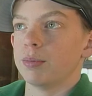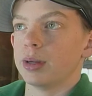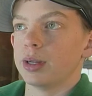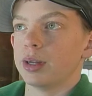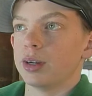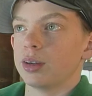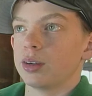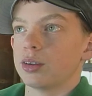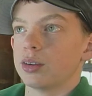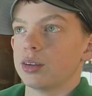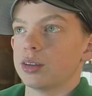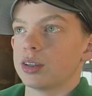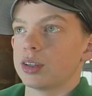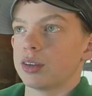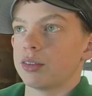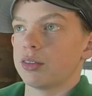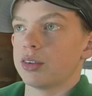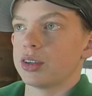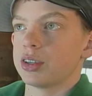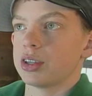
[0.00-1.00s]
my uncle's
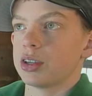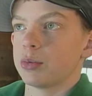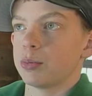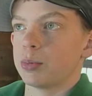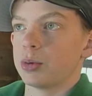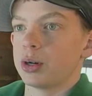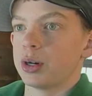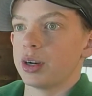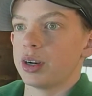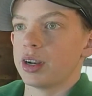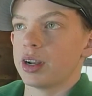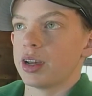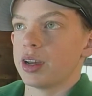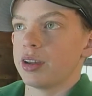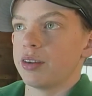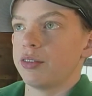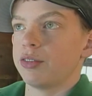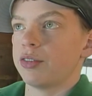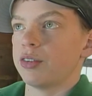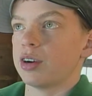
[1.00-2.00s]
every summer and
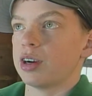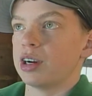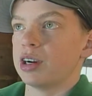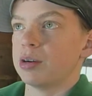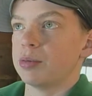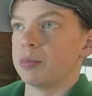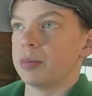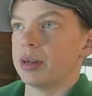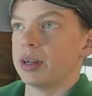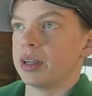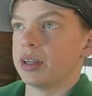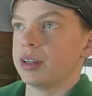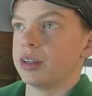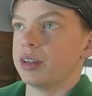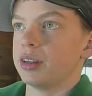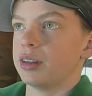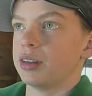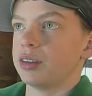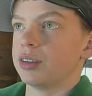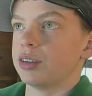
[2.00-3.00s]
I farm and I
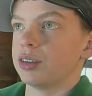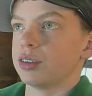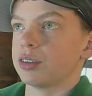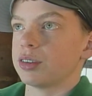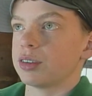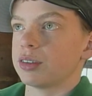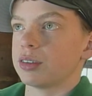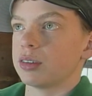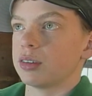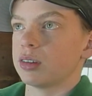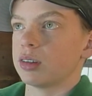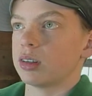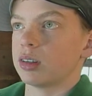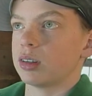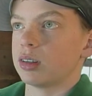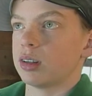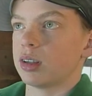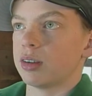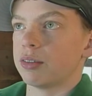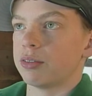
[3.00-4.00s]
just
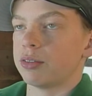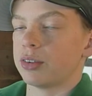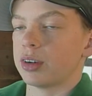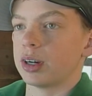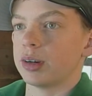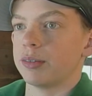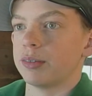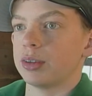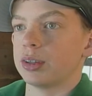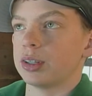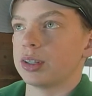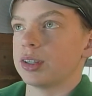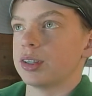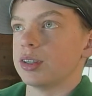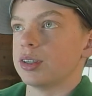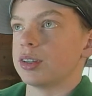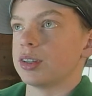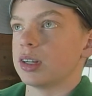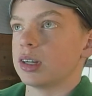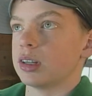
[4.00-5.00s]
love farming
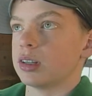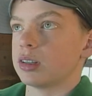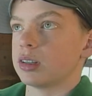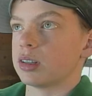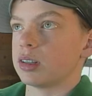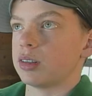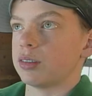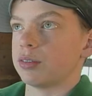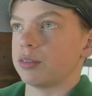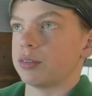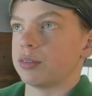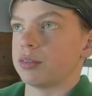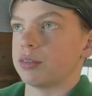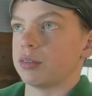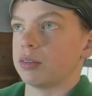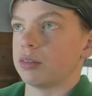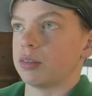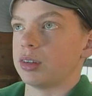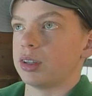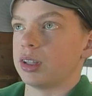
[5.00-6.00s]
since I was
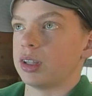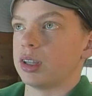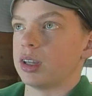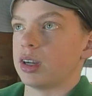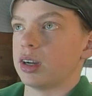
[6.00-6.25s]
really